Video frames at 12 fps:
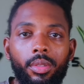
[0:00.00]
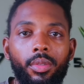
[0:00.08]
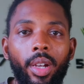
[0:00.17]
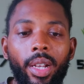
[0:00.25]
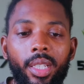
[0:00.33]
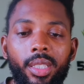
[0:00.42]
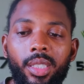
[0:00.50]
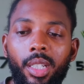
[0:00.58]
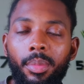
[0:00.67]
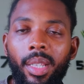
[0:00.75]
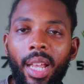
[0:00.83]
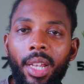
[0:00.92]
Right. This is
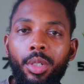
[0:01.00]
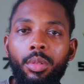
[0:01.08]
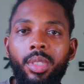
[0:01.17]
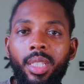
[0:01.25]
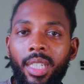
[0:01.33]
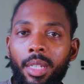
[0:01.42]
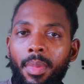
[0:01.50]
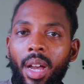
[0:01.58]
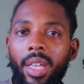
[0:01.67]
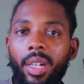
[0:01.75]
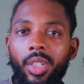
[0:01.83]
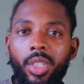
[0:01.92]
something that I do to get my
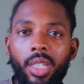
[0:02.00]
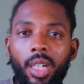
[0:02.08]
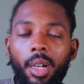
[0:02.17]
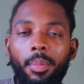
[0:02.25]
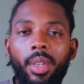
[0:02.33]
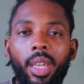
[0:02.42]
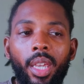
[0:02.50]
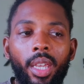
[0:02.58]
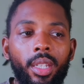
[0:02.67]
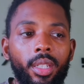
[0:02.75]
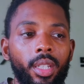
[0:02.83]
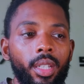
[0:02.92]
energy up
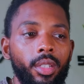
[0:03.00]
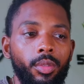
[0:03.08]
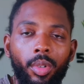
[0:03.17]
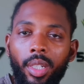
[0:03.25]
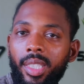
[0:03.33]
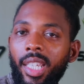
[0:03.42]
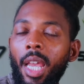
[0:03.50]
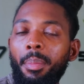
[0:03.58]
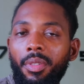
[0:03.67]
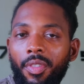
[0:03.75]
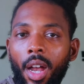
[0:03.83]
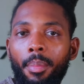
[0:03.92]
and really to
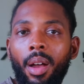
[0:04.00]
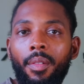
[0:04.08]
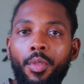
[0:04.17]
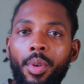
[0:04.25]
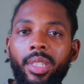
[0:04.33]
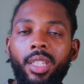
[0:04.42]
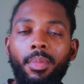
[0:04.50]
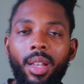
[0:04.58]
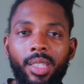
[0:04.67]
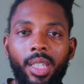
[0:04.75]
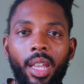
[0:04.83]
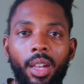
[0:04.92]
amplify my voice and my
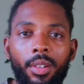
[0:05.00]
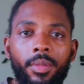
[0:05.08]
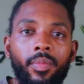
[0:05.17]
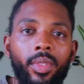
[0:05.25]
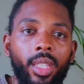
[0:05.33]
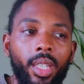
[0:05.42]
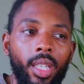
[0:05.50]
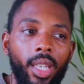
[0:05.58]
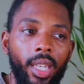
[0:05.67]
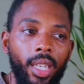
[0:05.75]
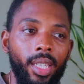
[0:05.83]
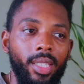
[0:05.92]
sound
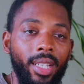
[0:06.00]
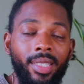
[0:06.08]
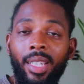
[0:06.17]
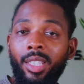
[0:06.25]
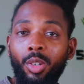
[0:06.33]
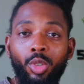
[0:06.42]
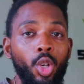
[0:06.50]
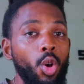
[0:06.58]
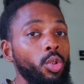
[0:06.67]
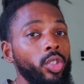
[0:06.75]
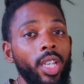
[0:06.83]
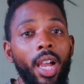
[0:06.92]
is I take those
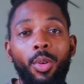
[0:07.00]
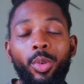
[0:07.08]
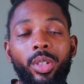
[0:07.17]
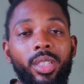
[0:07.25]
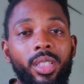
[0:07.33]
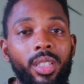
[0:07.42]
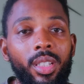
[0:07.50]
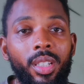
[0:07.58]
cold showers.